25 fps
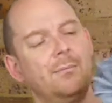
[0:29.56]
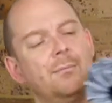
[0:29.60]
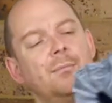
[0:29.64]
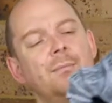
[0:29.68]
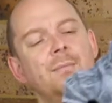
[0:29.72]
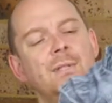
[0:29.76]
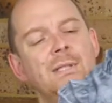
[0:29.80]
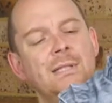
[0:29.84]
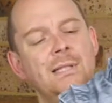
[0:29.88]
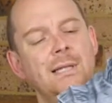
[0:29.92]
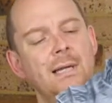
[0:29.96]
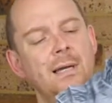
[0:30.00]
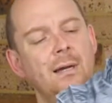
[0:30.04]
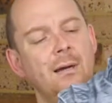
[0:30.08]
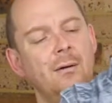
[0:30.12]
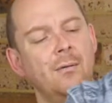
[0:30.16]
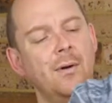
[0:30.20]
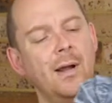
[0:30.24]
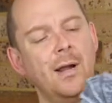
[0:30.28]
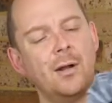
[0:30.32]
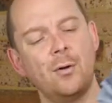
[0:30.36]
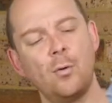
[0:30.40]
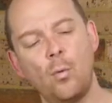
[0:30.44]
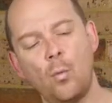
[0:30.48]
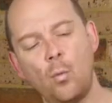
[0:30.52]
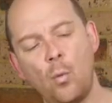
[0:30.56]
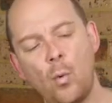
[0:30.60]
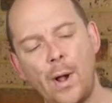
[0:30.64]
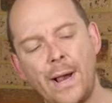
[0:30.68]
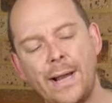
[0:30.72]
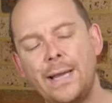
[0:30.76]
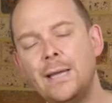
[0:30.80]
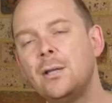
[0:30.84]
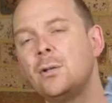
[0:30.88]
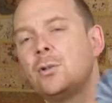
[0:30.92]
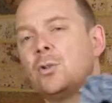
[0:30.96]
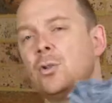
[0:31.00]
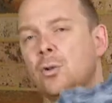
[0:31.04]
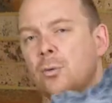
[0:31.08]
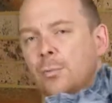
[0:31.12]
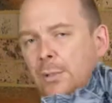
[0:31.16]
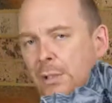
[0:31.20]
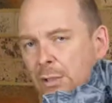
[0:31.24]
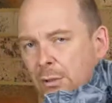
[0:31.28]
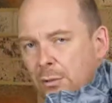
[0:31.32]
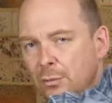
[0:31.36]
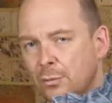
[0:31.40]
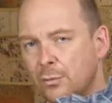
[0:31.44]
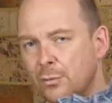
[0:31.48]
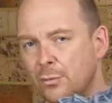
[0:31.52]
sitting around waiting to be
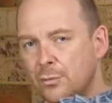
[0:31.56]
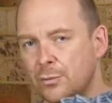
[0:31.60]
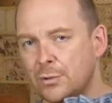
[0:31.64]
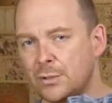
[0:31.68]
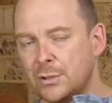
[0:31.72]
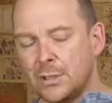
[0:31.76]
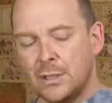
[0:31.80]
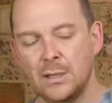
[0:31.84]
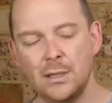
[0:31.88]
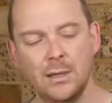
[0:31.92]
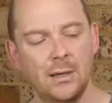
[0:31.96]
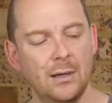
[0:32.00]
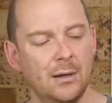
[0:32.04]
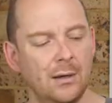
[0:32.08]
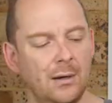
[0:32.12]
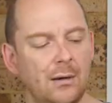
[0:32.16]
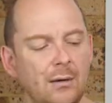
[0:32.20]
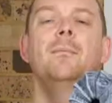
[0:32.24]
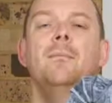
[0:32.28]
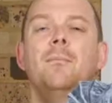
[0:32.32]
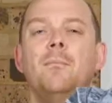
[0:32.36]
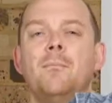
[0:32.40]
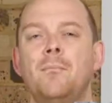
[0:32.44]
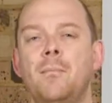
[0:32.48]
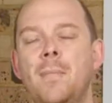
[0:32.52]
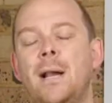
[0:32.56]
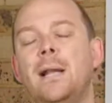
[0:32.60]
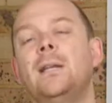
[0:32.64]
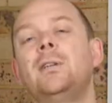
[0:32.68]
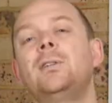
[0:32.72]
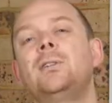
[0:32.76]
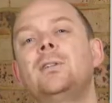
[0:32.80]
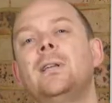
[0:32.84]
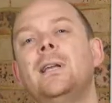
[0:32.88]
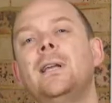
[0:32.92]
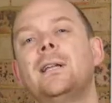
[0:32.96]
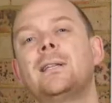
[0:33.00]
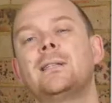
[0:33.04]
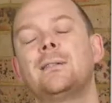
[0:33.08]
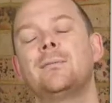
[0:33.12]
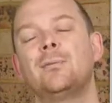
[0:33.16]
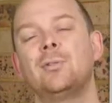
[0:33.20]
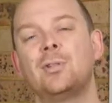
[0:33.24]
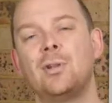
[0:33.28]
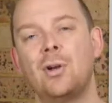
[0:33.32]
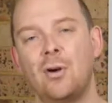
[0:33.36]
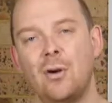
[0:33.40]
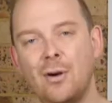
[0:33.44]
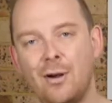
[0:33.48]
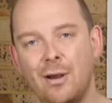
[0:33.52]
used. Managed to get some
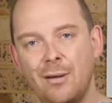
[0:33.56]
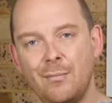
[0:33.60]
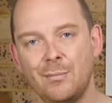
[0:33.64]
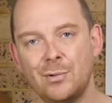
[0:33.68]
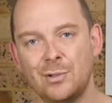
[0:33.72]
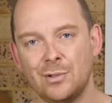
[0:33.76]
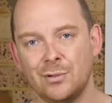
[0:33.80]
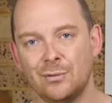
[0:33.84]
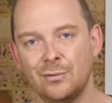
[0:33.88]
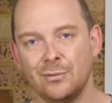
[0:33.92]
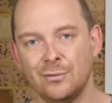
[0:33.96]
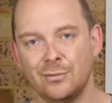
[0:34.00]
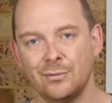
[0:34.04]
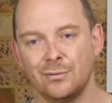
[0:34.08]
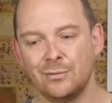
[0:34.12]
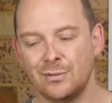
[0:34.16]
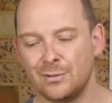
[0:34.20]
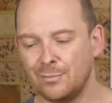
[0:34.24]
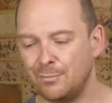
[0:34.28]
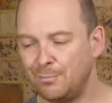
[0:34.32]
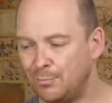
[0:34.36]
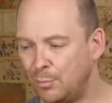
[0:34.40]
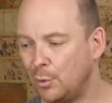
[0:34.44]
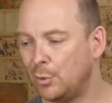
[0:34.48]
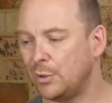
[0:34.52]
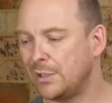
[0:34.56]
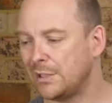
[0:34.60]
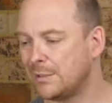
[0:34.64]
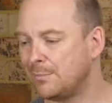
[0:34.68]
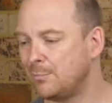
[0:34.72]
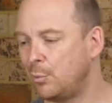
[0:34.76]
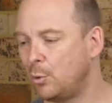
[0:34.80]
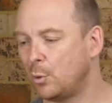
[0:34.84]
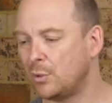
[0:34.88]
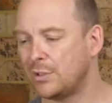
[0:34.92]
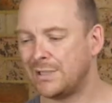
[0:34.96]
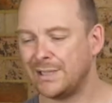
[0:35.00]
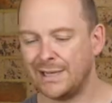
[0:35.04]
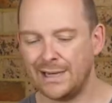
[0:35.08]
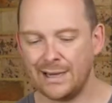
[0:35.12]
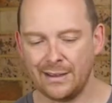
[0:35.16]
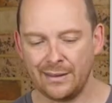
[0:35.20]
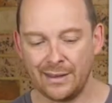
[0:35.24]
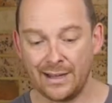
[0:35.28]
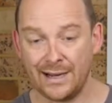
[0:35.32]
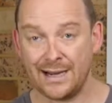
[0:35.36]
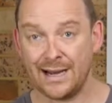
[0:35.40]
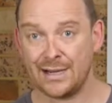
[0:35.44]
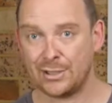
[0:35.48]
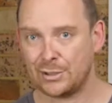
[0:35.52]
time to put this board
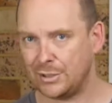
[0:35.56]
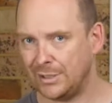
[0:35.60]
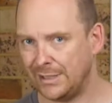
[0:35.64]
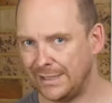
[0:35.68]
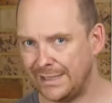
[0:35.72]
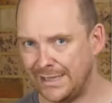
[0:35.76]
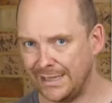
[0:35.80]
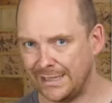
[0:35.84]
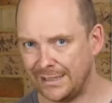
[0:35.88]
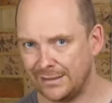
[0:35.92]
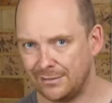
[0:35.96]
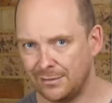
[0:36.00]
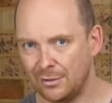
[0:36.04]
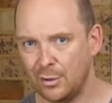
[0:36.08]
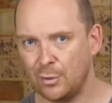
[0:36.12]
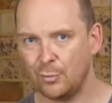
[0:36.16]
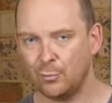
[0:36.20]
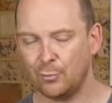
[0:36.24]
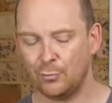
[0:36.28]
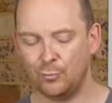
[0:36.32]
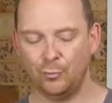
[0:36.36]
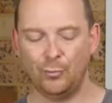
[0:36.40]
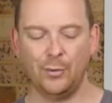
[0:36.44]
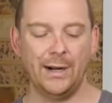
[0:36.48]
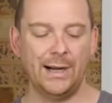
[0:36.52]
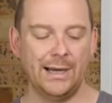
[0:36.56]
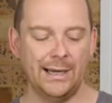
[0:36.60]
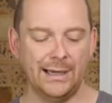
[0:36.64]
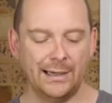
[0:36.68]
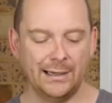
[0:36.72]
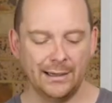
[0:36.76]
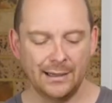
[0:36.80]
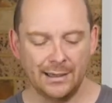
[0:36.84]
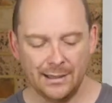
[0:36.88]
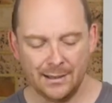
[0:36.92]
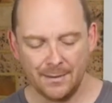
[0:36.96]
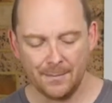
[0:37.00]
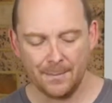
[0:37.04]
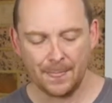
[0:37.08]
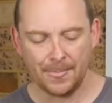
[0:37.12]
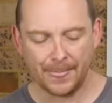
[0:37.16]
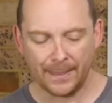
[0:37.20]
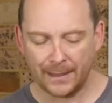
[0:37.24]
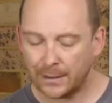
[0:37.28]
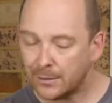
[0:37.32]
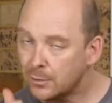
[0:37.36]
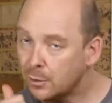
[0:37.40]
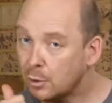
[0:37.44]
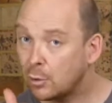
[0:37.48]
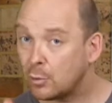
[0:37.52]
together and actually get it ready.
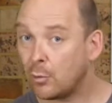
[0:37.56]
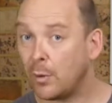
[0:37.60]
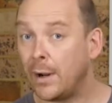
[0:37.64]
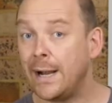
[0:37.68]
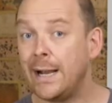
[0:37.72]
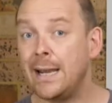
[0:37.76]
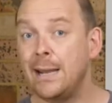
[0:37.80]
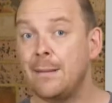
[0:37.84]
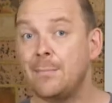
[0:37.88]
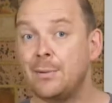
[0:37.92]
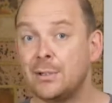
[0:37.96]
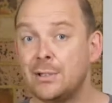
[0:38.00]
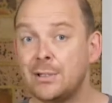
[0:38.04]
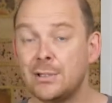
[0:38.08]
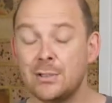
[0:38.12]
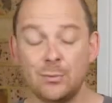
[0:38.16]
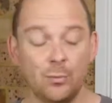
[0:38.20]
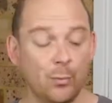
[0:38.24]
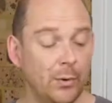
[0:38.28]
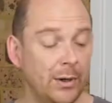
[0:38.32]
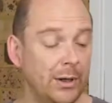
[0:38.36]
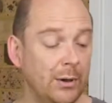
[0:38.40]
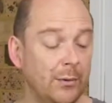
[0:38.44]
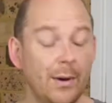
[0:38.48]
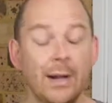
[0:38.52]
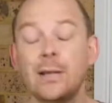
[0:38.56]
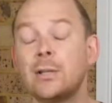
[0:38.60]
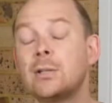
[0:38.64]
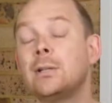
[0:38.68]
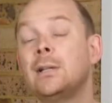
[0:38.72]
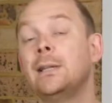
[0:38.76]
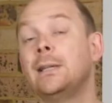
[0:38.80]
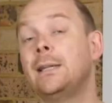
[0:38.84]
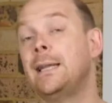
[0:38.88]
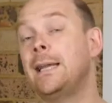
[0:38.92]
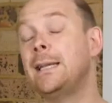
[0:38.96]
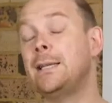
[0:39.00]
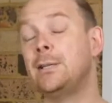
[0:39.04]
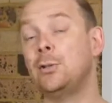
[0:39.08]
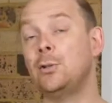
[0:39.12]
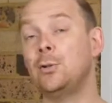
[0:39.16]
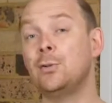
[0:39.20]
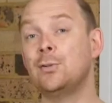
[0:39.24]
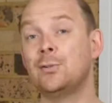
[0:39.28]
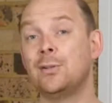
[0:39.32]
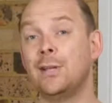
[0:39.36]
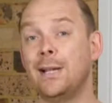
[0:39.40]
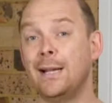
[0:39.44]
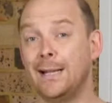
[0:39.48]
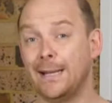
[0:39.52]
Great impetus when you actually need to
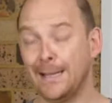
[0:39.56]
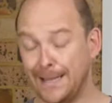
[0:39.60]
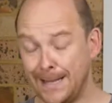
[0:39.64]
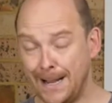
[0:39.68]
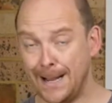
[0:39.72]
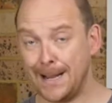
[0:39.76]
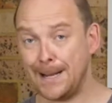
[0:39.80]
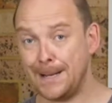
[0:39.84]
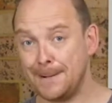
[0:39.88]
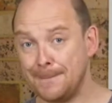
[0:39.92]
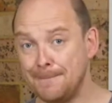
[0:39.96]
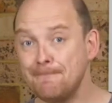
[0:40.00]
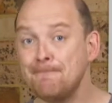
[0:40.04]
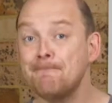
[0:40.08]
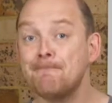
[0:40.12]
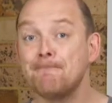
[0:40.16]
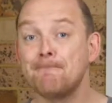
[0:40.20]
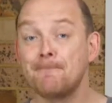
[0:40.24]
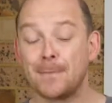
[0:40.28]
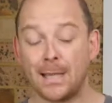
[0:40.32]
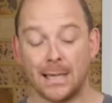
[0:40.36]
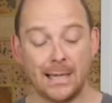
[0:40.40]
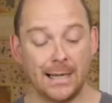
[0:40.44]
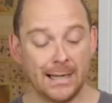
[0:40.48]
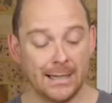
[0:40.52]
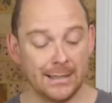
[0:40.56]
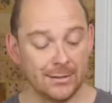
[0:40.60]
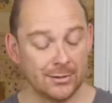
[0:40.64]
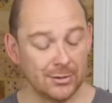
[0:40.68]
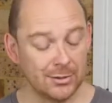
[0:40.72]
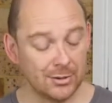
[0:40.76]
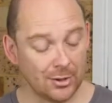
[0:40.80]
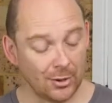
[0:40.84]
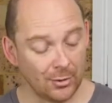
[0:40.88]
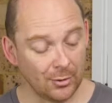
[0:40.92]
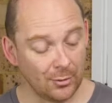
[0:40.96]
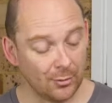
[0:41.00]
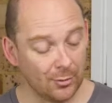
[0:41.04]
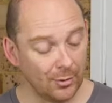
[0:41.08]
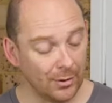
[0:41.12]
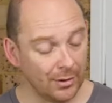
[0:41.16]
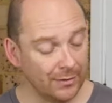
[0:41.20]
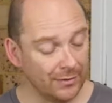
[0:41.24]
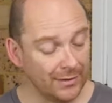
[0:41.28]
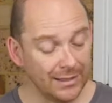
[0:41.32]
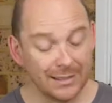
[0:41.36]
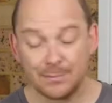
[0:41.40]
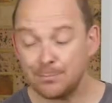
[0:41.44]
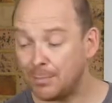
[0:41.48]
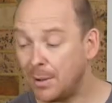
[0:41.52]
use it in a game. And so
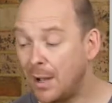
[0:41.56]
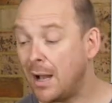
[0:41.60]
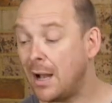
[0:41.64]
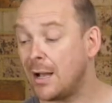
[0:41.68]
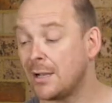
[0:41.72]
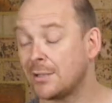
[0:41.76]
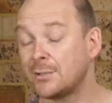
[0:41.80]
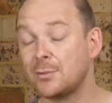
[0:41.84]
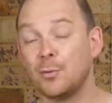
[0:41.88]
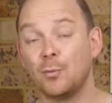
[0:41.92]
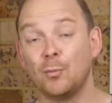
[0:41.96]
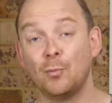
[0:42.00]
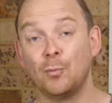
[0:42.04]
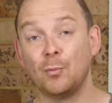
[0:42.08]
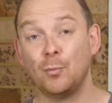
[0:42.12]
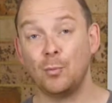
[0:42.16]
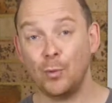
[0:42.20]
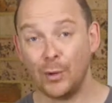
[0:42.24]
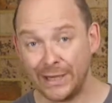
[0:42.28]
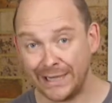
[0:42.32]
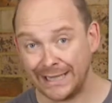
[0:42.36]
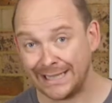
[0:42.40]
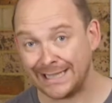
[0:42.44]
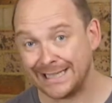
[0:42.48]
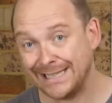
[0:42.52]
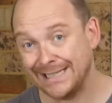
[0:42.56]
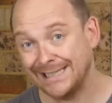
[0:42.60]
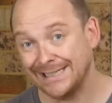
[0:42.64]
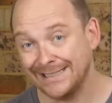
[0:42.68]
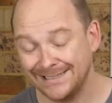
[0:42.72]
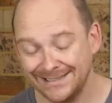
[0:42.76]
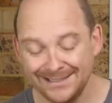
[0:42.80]
this past week,